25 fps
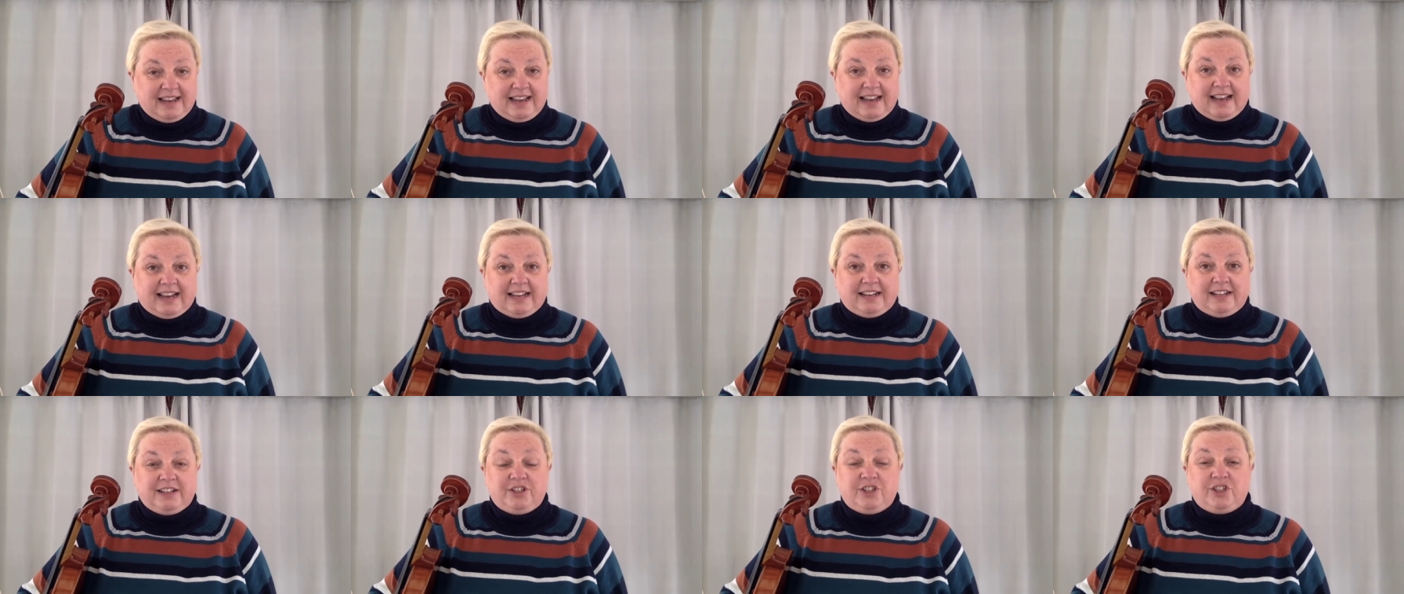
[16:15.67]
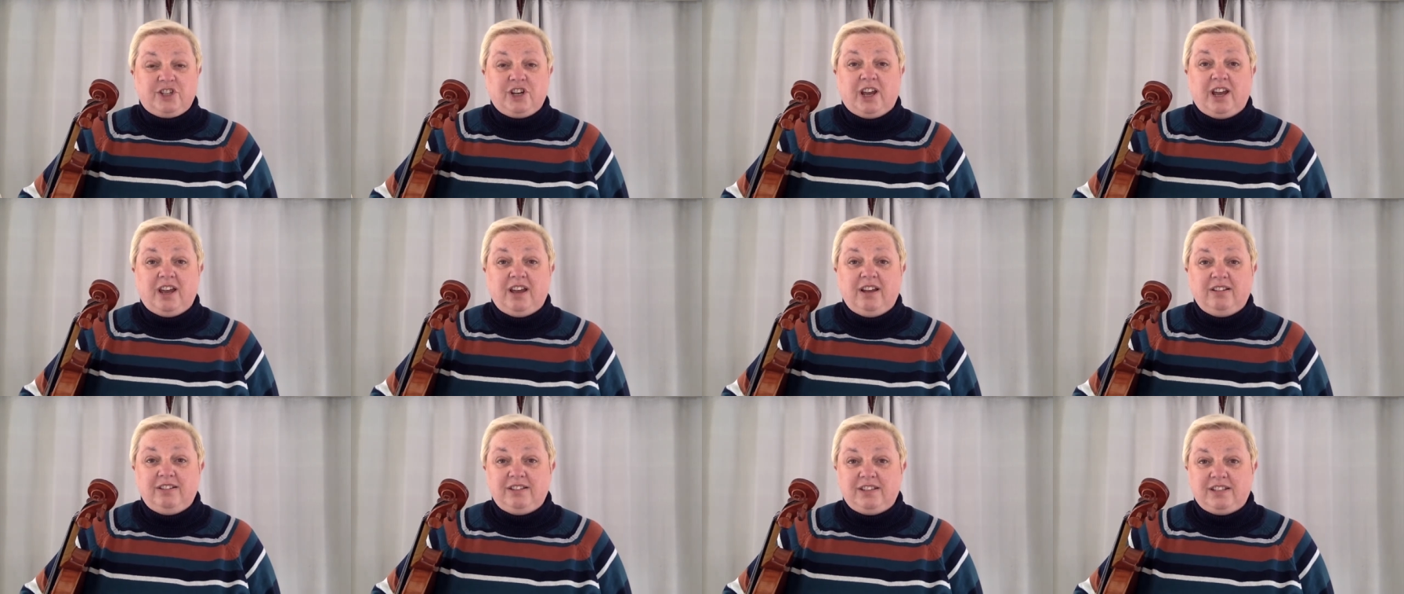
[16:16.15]
And a
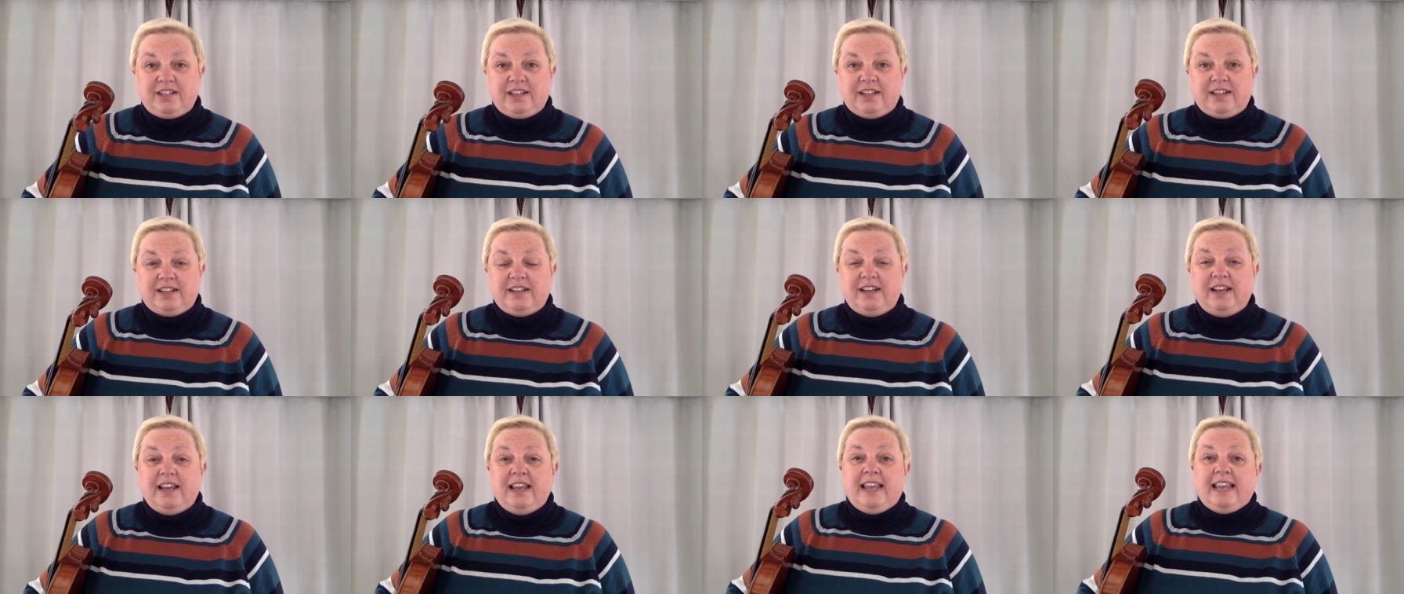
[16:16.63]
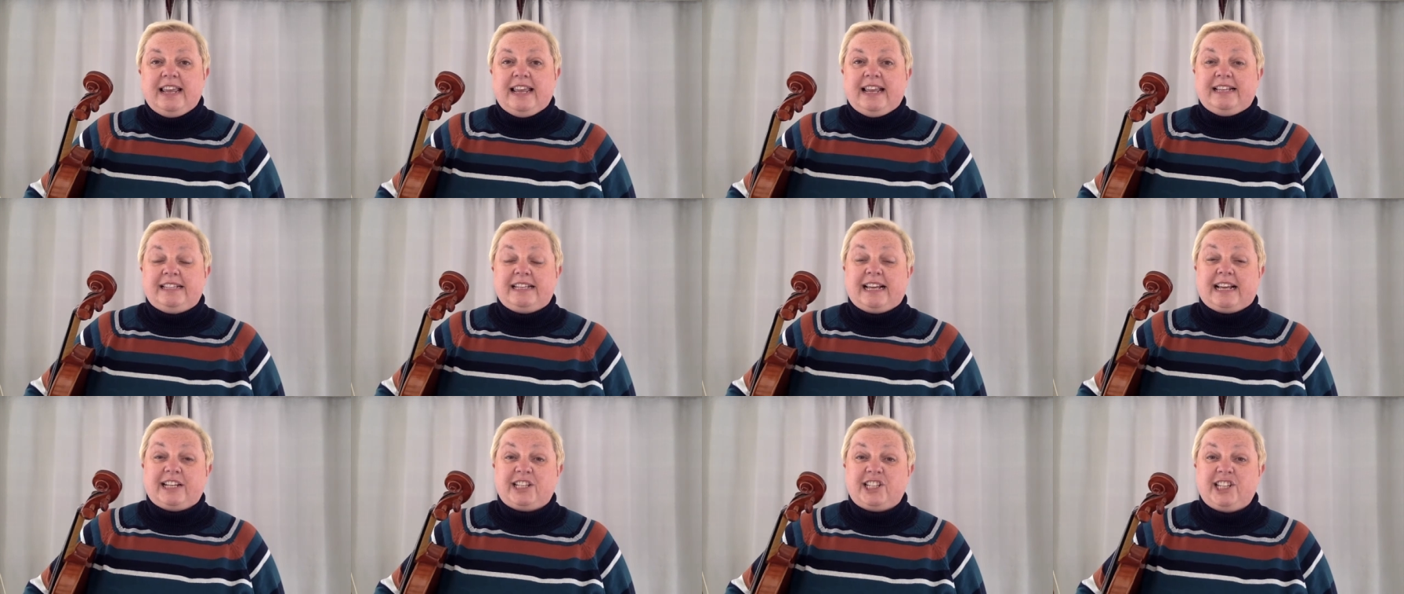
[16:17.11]
Charleston is
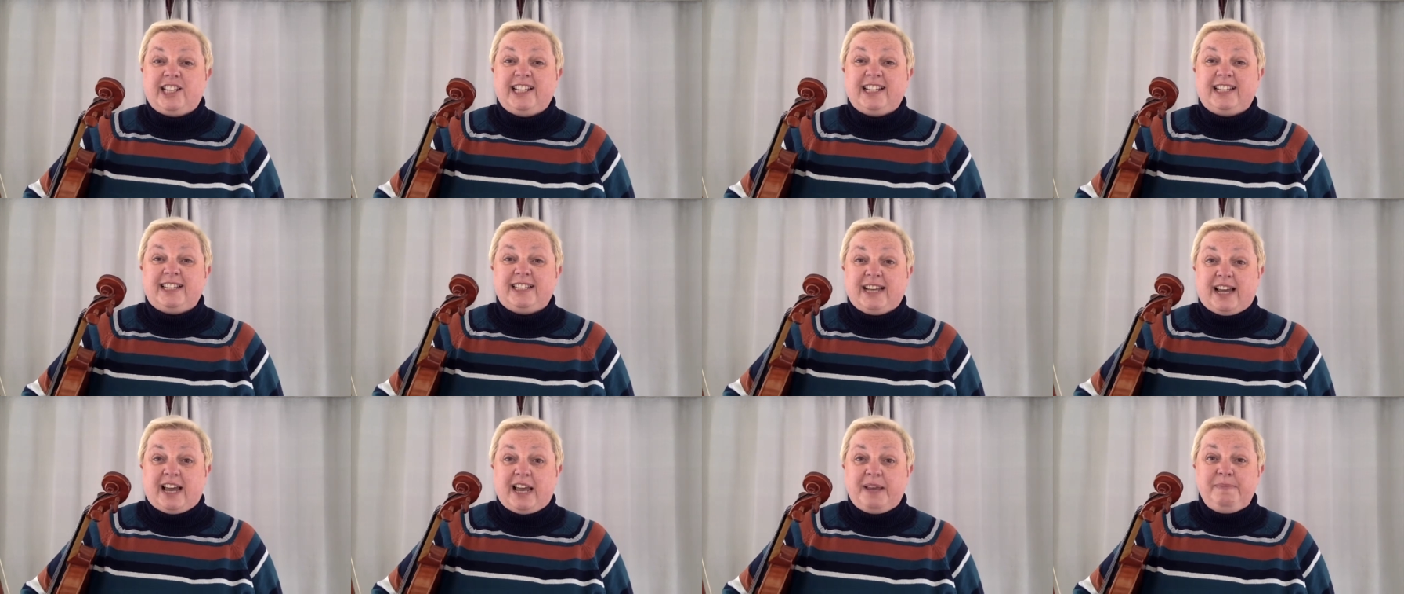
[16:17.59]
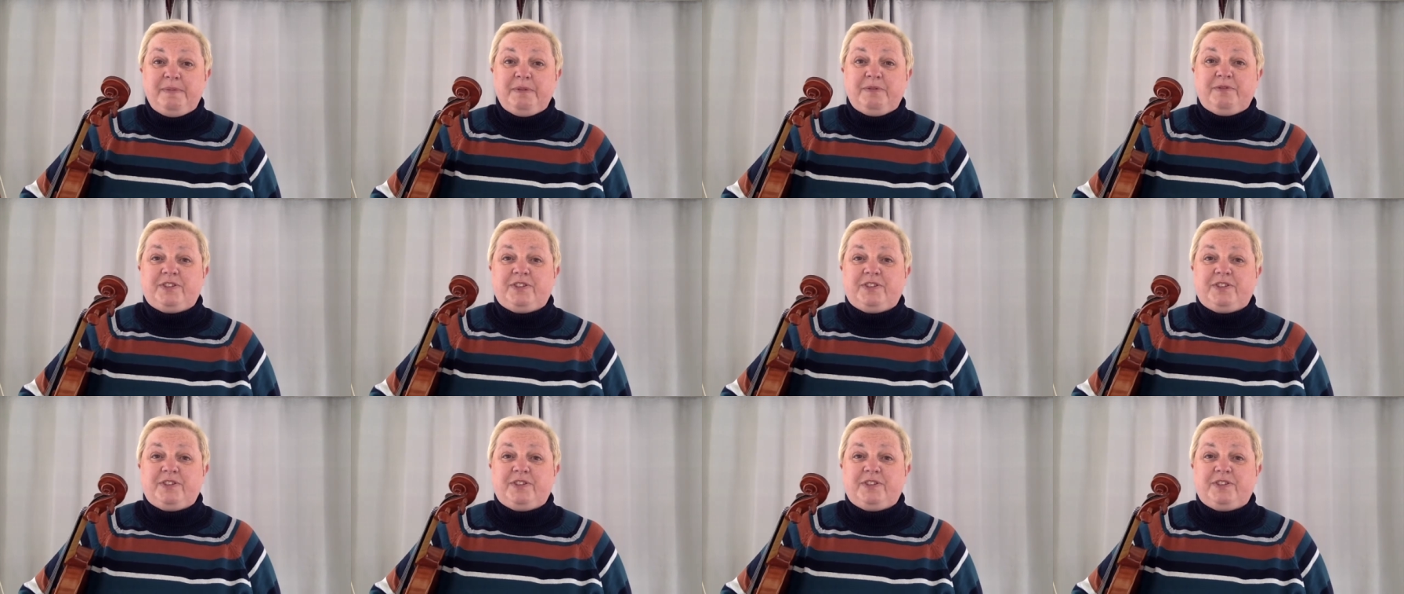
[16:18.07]
actually a type of